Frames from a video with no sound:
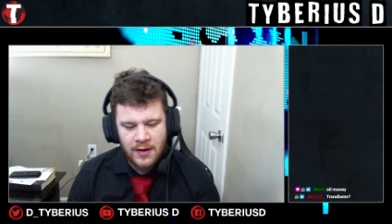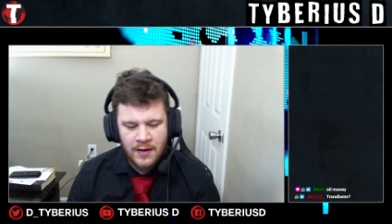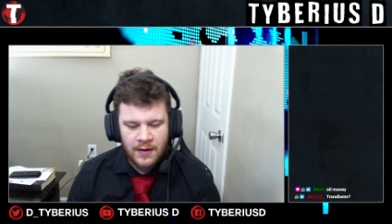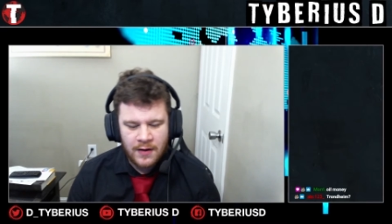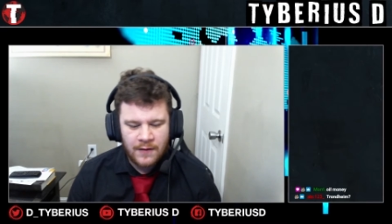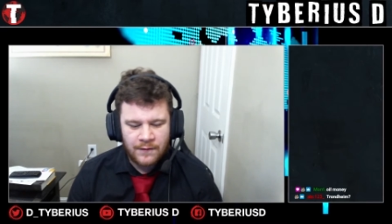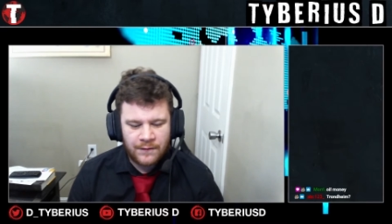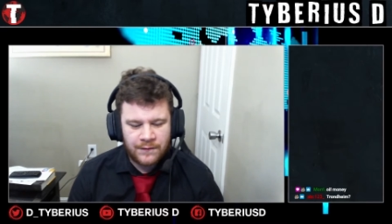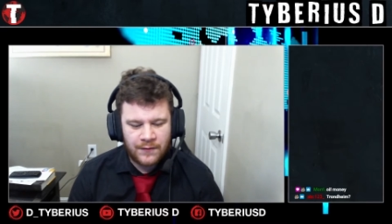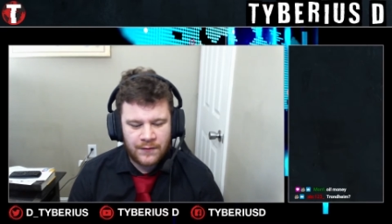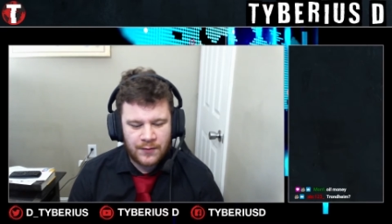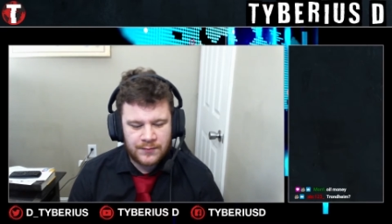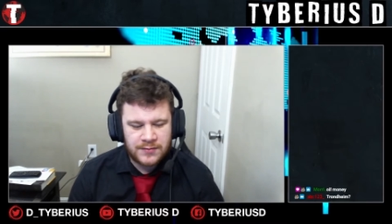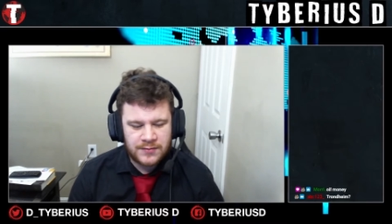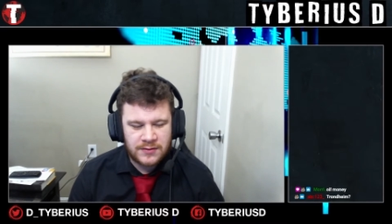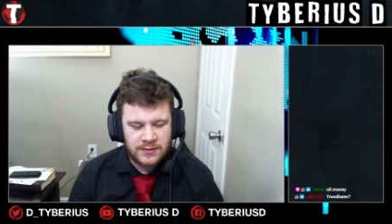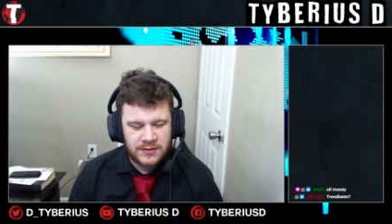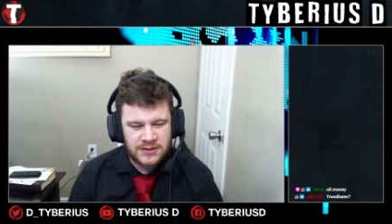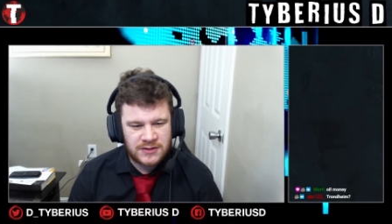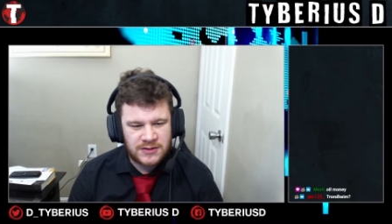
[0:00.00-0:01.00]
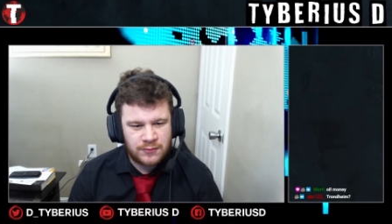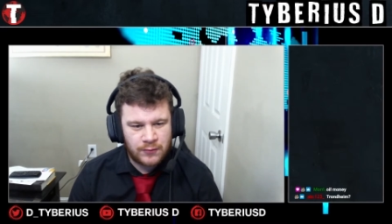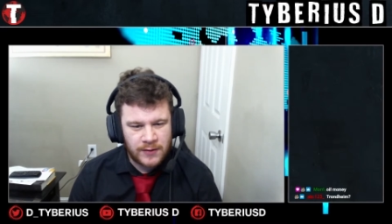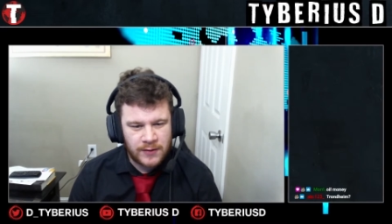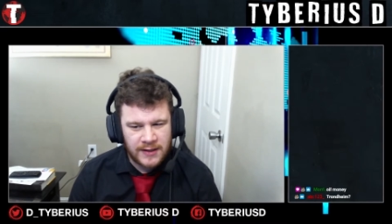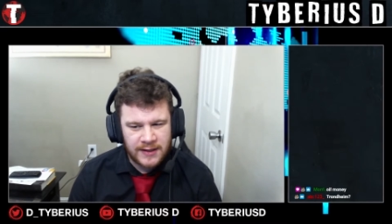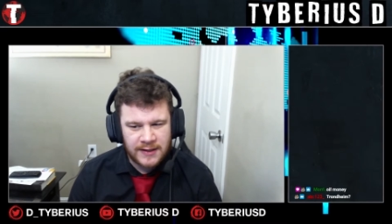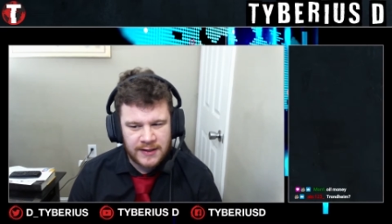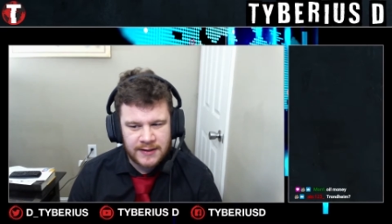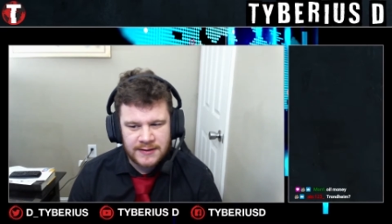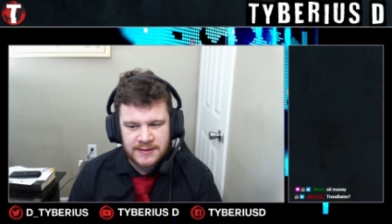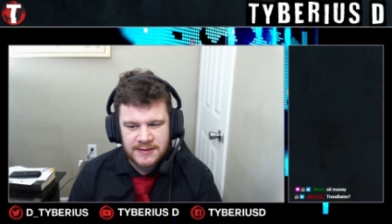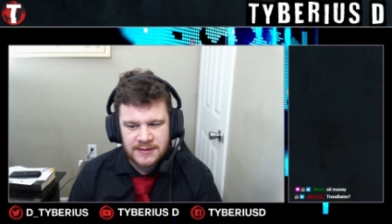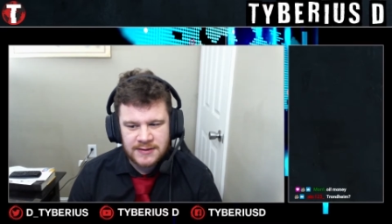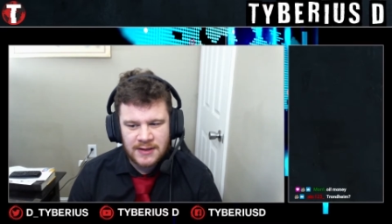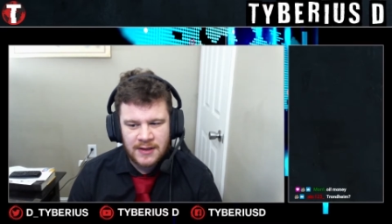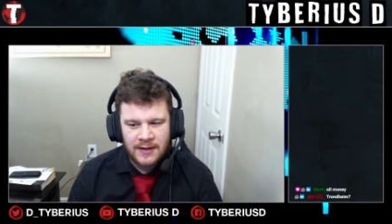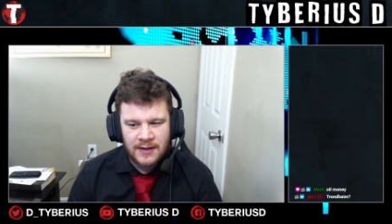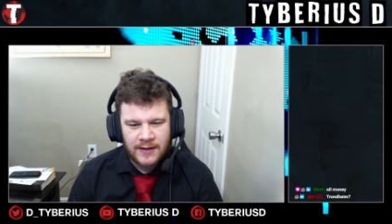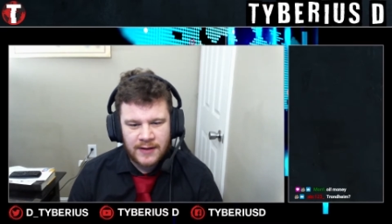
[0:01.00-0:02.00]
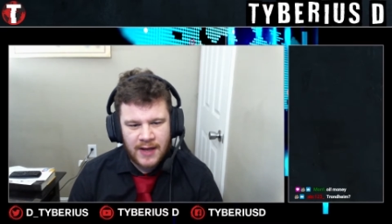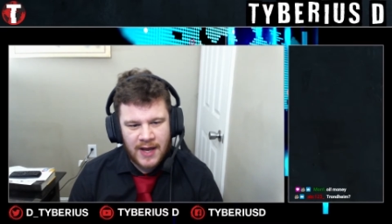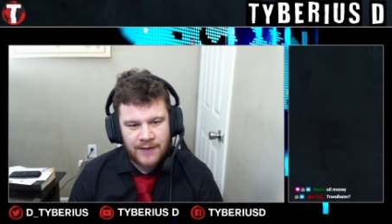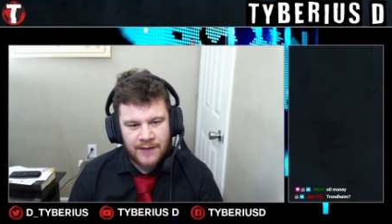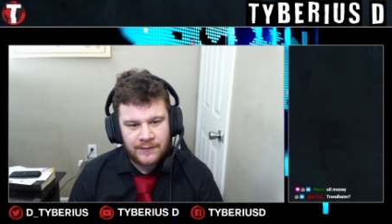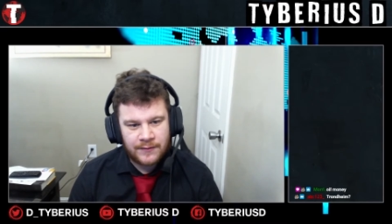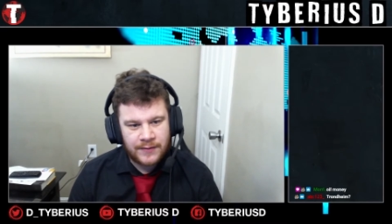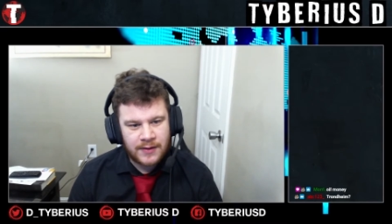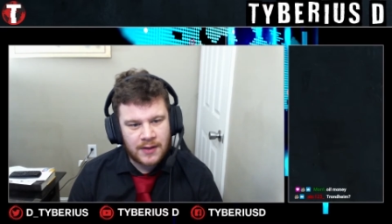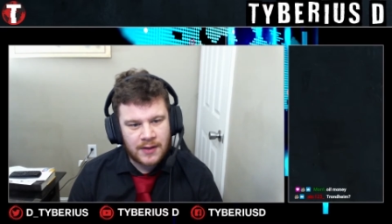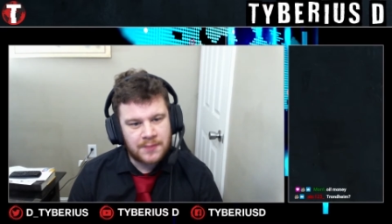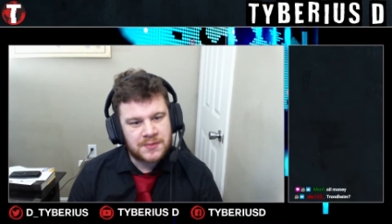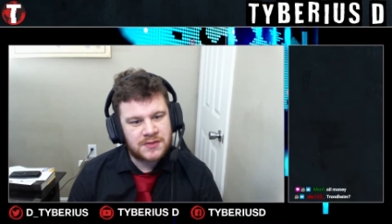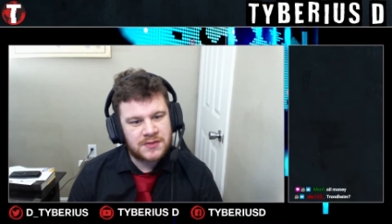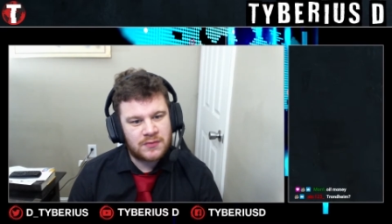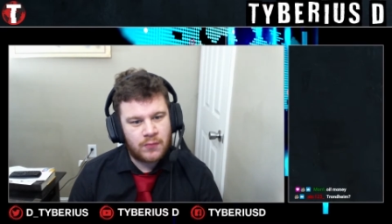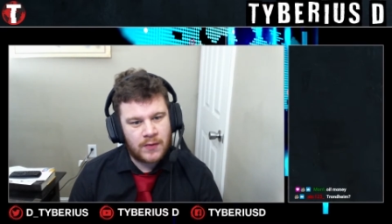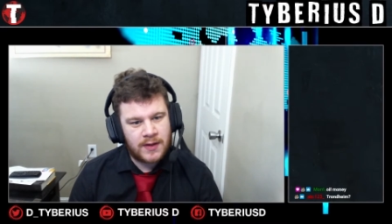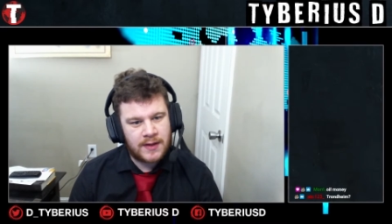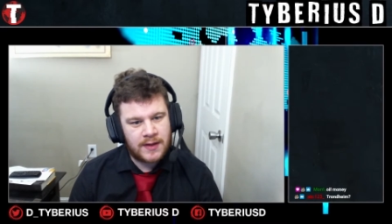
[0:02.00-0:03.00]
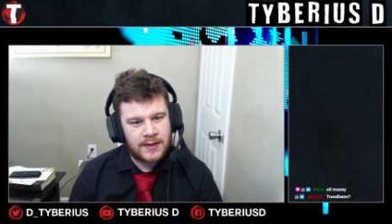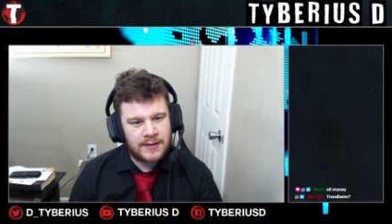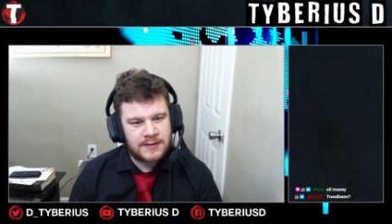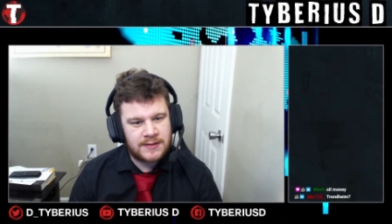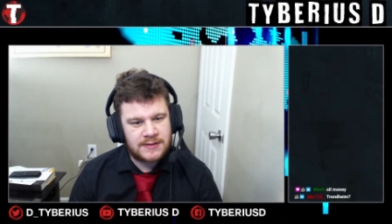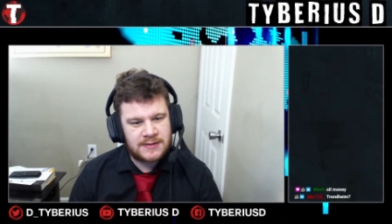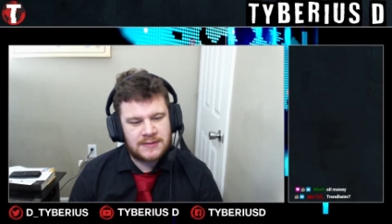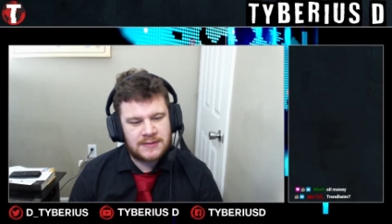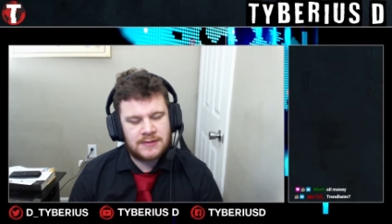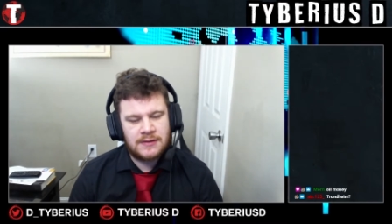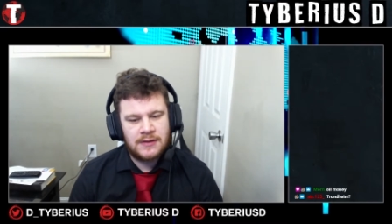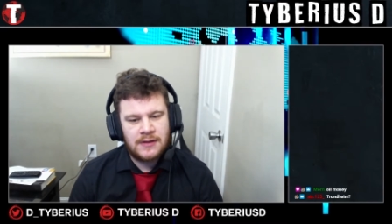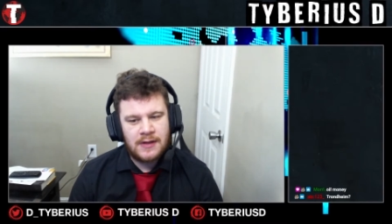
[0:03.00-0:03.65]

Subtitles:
from the Swedes, they haven't become Swedes.